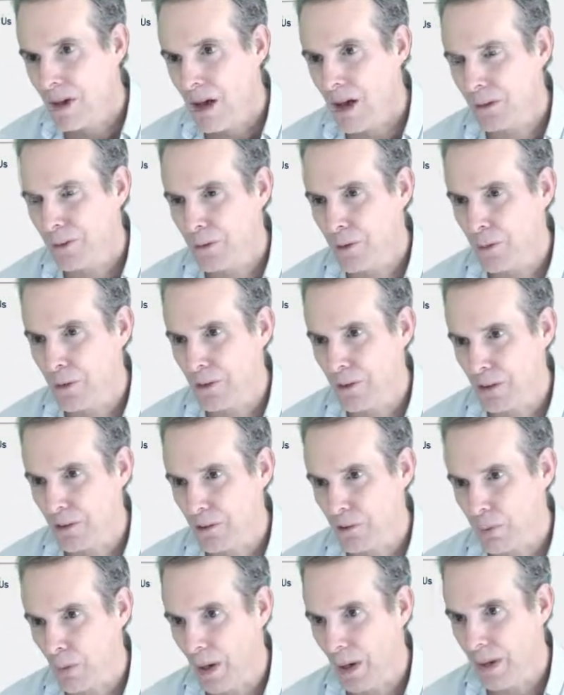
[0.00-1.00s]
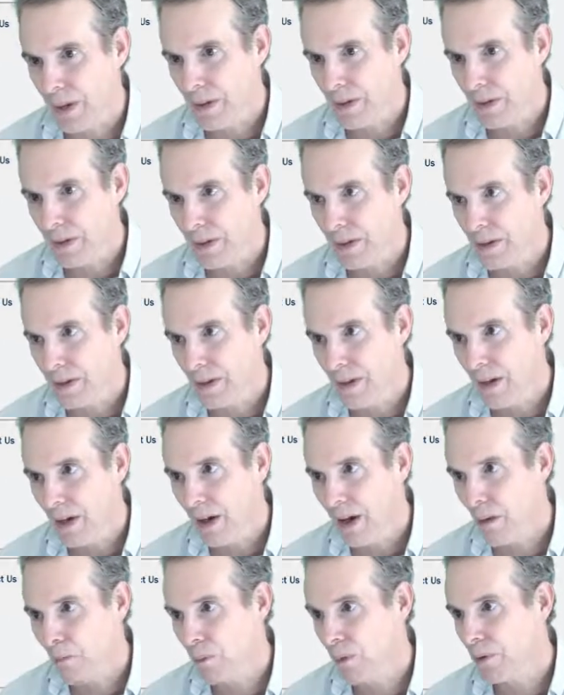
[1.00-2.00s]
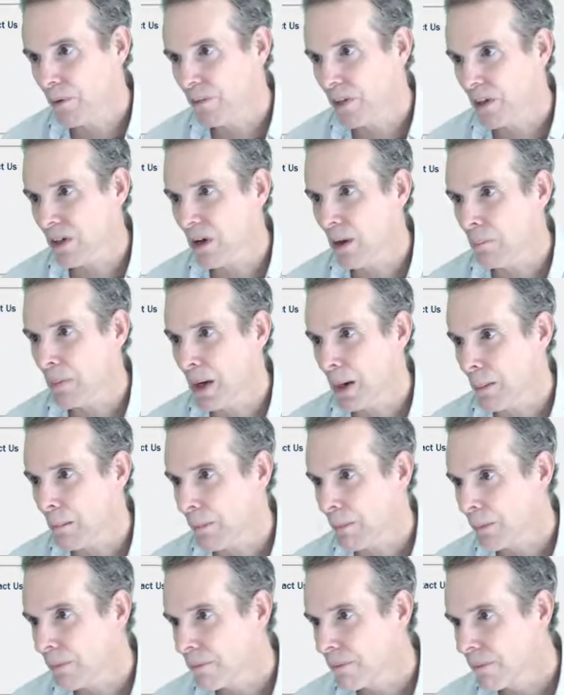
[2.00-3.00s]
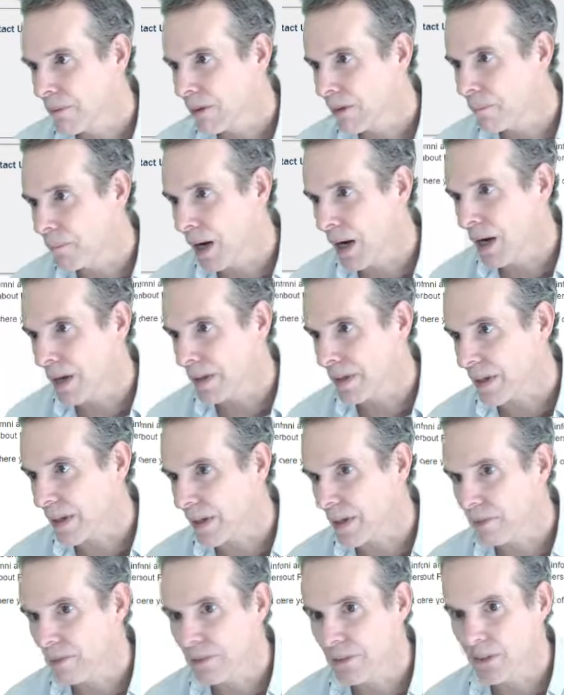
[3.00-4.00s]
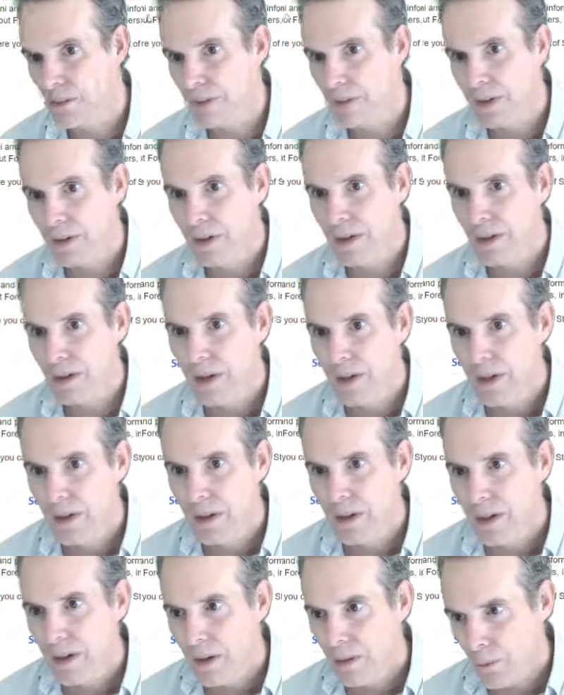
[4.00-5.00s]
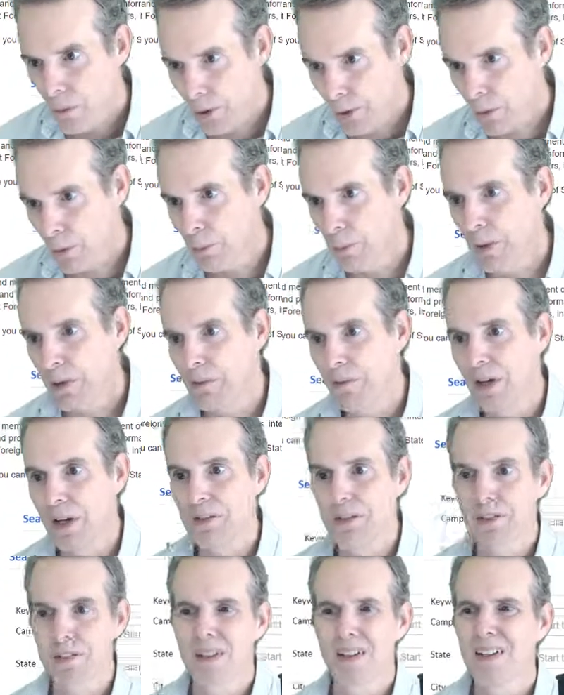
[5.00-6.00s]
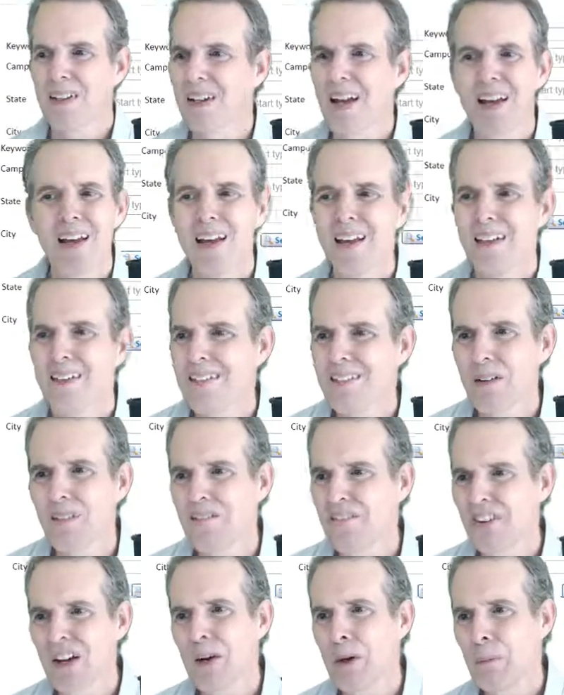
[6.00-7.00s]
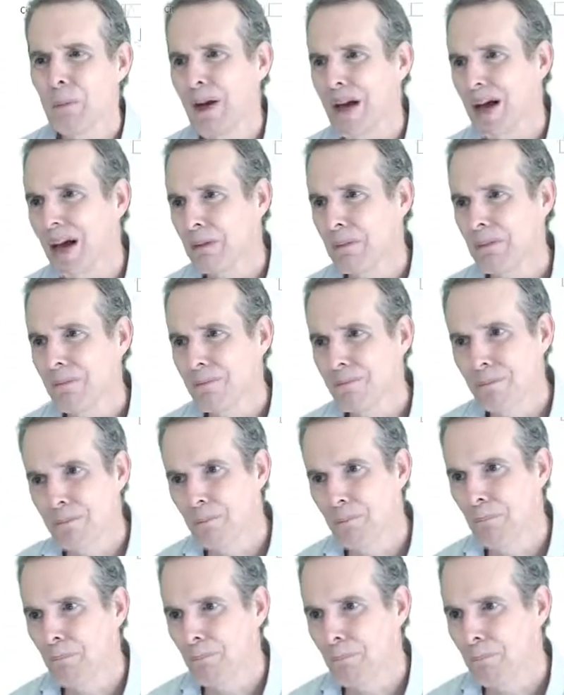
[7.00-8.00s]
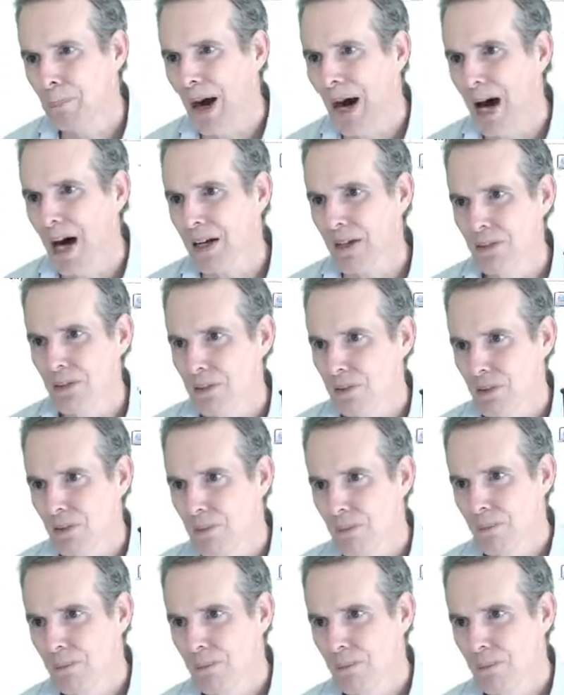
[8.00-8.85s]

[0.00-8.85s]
I'll do it this way. It won't even come up. Come on, guys. Recruitment events. It has a very bad box.